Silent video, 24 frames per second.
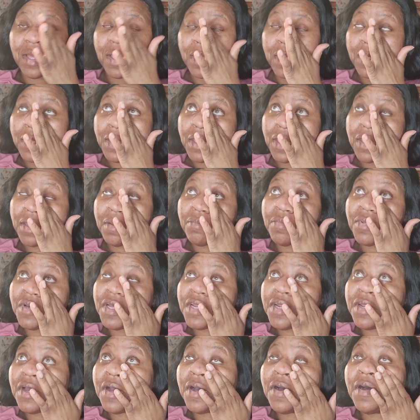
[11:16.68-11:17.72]

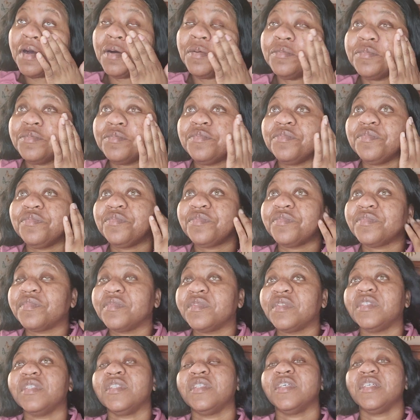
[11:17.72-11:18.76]

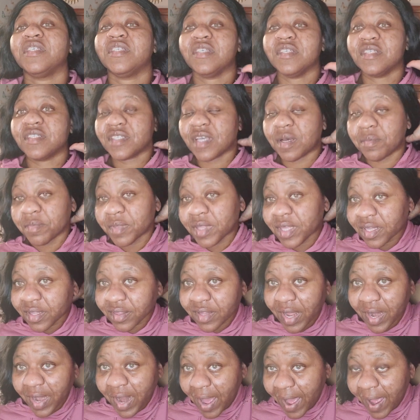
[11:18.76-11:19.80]
this is something
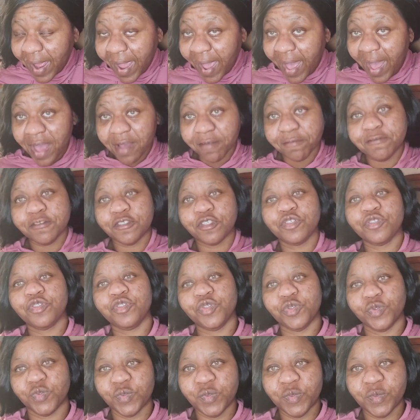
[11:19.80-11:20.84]
that I have to
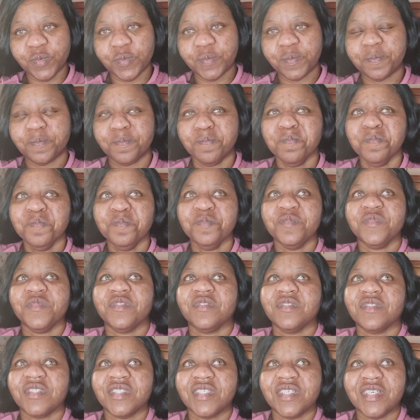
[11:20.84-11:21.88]
do
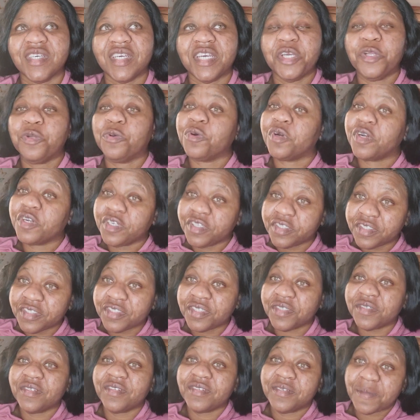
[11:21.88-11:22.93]
in order
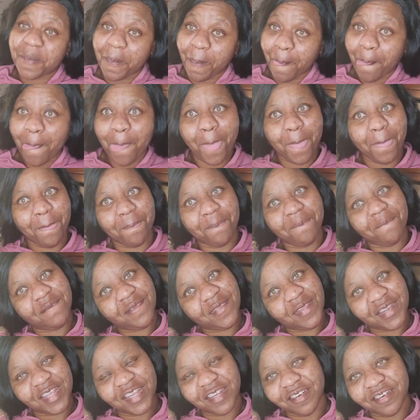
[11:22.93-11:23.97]
to
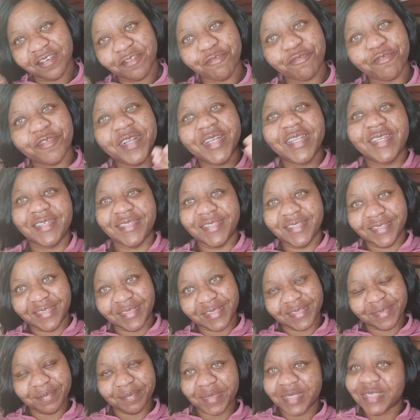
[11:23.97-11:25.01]
release
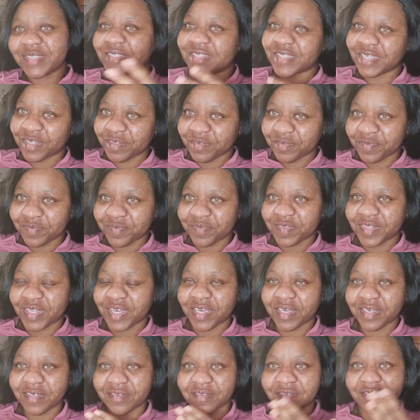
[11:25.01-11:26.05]
myself,
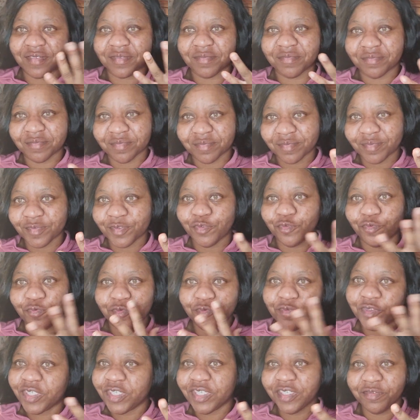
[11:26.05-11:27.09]

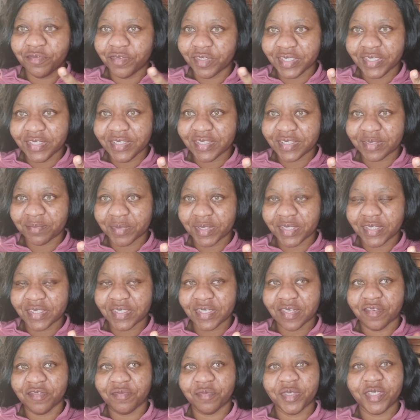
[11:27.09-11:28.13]
really release
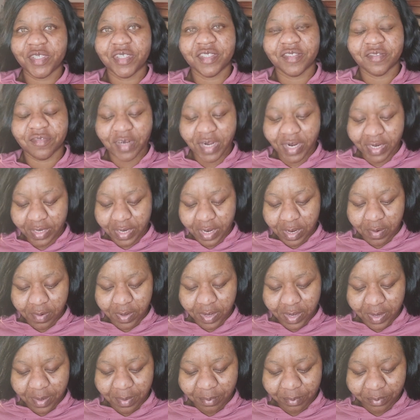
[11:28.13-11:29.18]
myself, because right
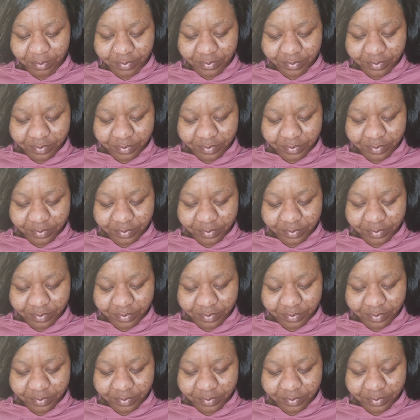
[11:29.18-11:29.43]
now